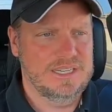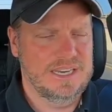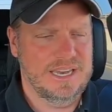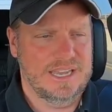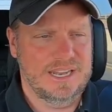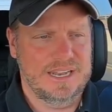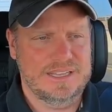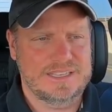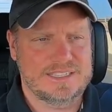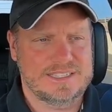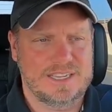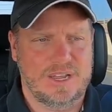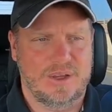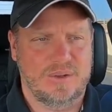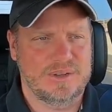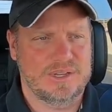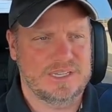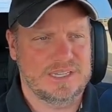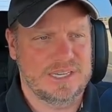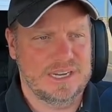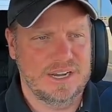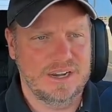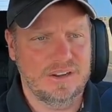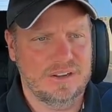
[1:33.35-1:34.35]
it didn't
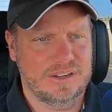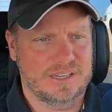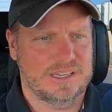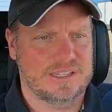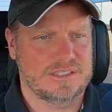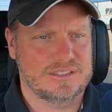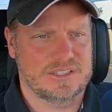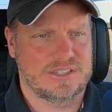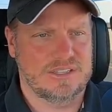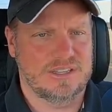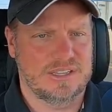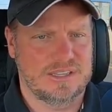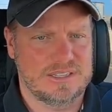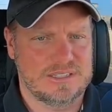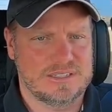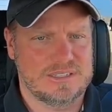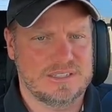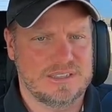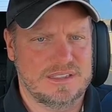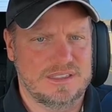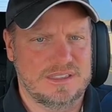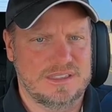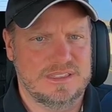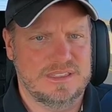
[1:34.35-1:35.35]
sound nearly as good as
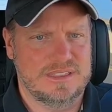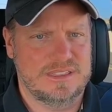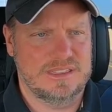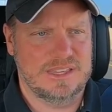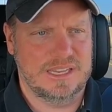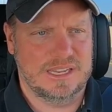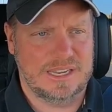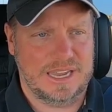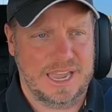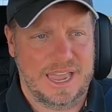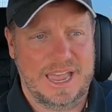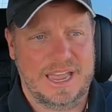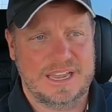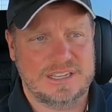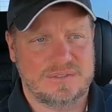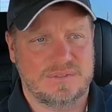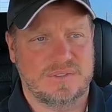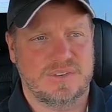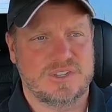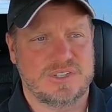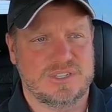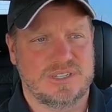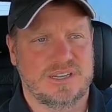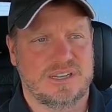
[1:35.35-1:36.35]
the gas
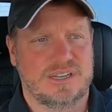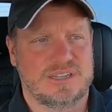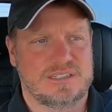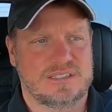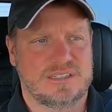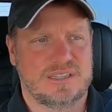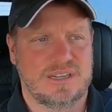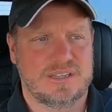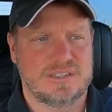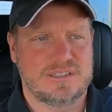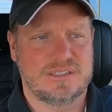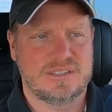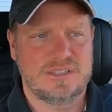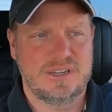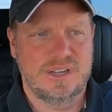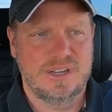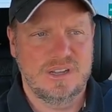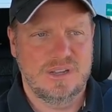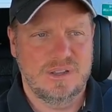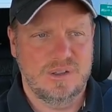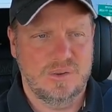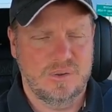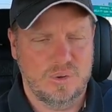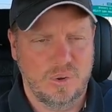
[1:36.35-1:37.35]
version of this does,
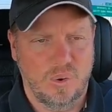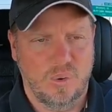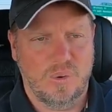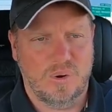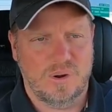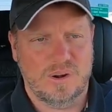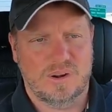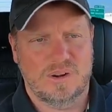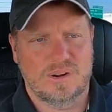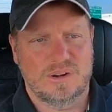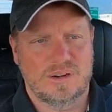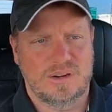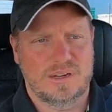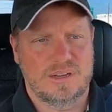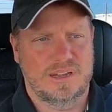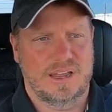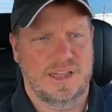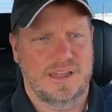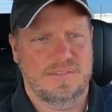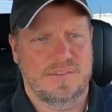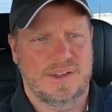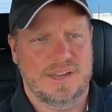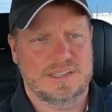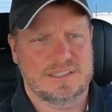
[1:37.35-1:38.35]
nor
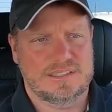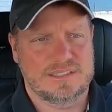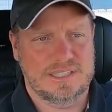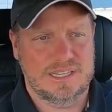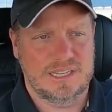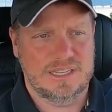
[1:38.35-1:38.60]
have I